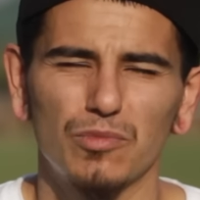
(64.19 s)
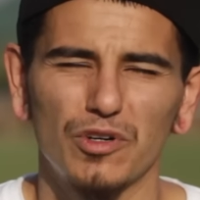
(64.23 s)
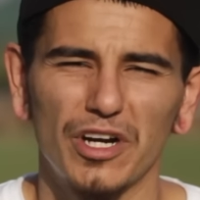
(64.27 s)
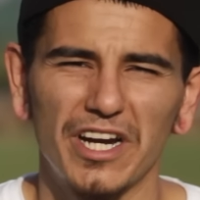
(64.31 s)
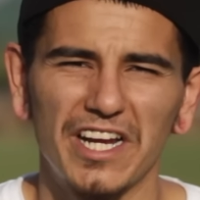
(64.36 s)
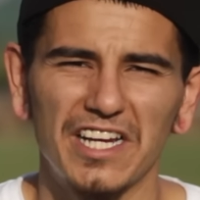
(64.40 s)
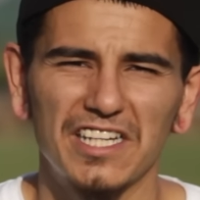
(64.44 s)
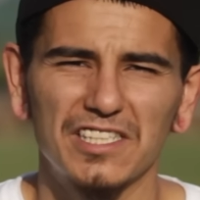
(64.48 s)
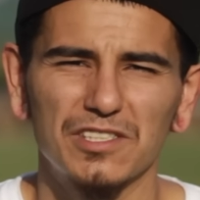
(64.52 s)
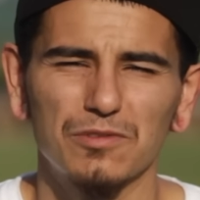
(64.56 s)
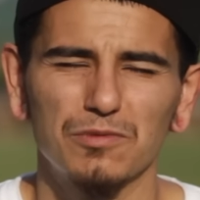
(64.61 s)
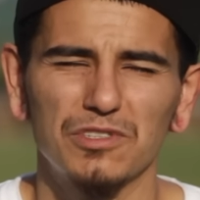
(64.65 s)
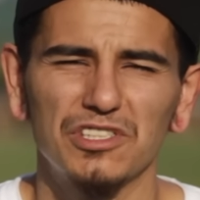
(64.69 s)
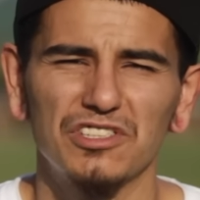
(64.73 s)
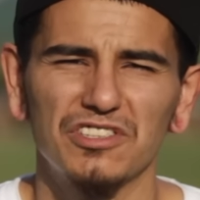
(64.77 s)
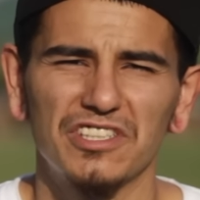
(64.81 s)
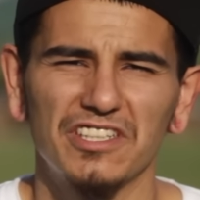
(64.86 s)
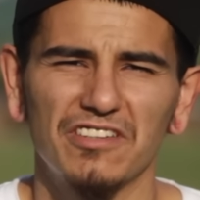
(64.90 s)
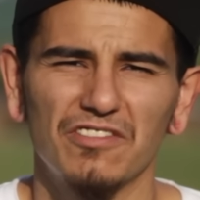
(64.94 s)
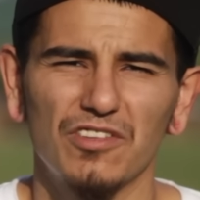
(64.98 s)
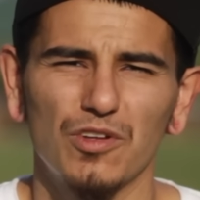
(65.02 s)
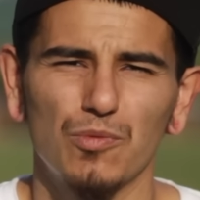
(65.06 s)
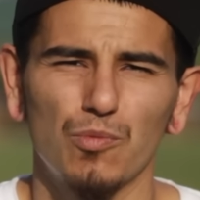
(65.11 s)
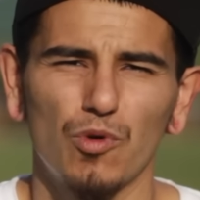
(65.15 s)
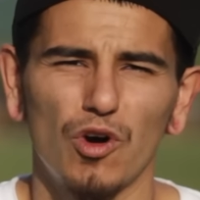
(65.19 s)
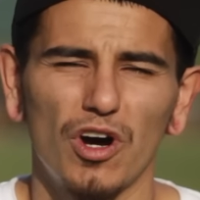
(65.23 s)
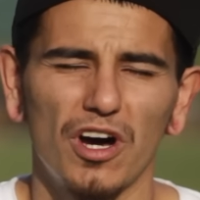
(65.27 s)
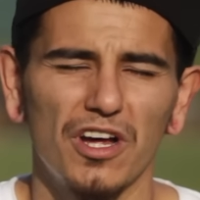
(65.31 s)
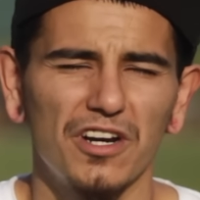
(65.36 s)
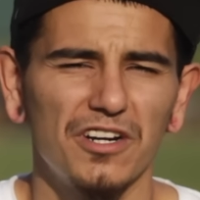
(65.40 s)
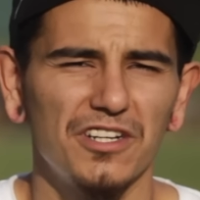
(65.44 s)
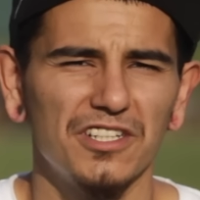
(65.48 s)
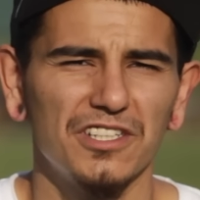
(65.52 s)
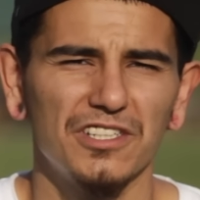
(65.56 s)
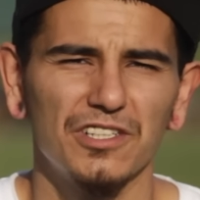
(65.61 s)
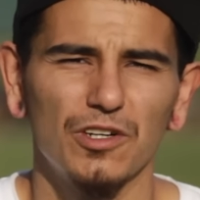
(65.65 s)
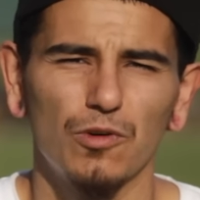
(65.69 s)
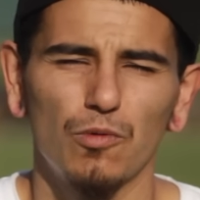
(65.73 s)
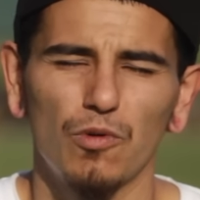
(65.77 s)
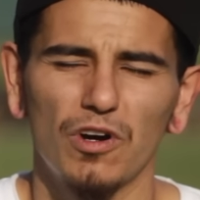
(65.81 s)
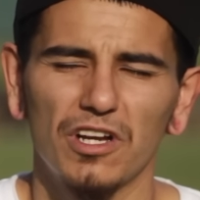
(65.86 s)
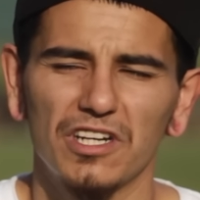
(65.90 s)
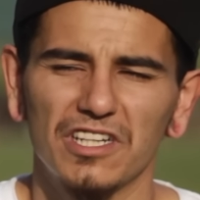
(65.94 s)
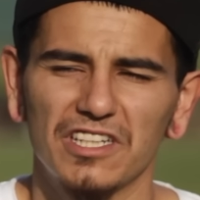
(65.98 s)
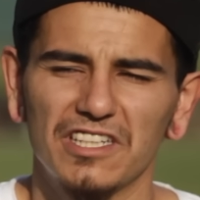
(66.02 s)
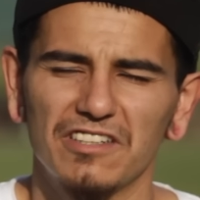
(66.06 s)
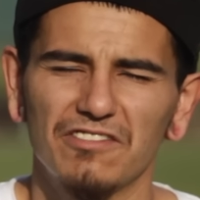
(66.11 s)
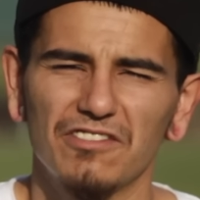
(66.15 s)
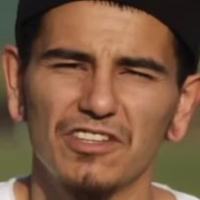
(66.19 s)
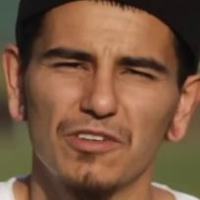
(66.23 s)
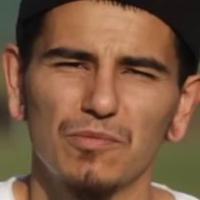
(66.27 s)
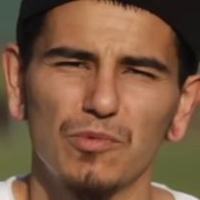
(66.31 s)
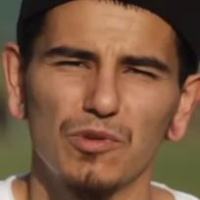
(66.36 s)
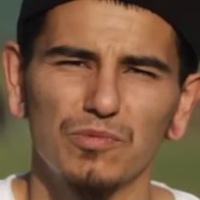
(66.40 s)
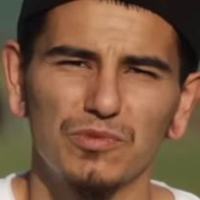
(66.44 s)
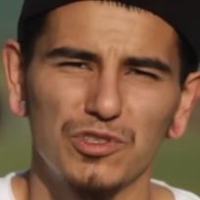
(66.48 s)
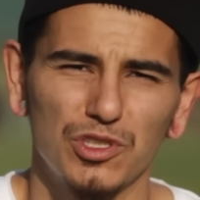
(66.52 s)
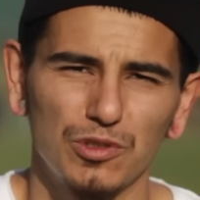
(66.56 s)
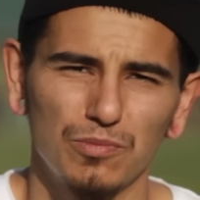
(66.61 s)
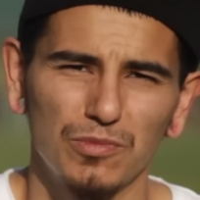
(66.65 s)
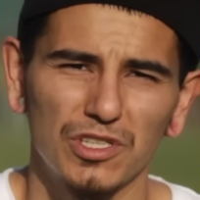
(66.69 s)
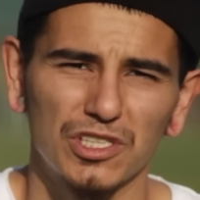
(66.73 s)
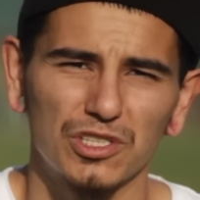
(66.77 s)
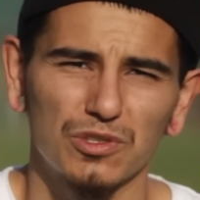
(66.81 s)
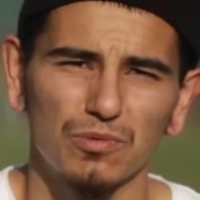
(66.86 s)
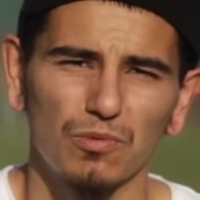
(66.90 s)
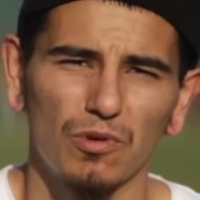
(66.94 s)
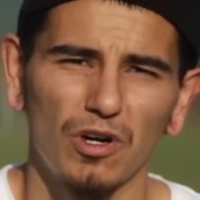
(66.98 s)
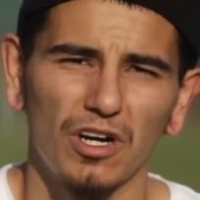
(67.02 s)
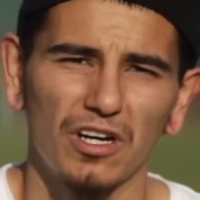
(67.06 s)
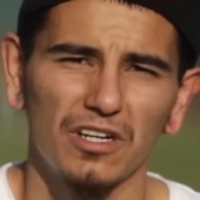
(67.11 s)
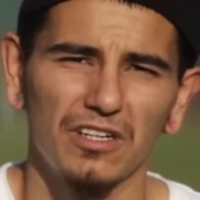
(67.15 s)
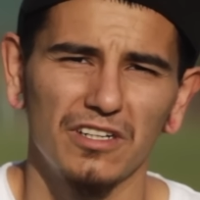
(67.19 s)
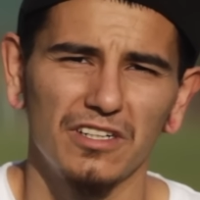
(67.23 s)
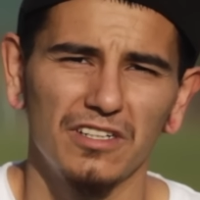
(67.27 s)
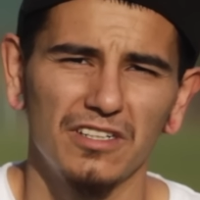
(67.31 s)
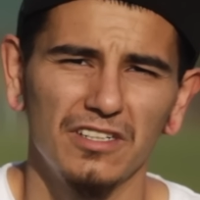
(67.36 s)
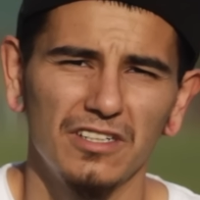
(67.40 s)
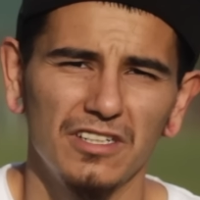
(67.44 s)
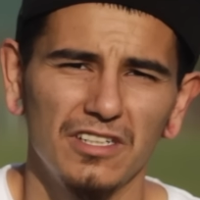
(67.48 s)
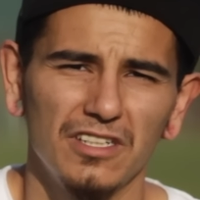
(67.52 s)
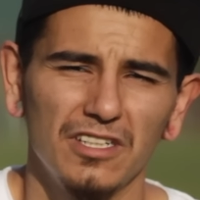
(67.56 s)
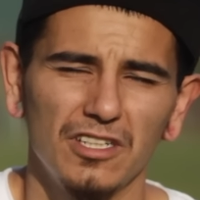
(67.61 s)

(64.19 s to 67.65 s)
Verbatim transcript: breaks, when you give them water, you don't want to give them too much water.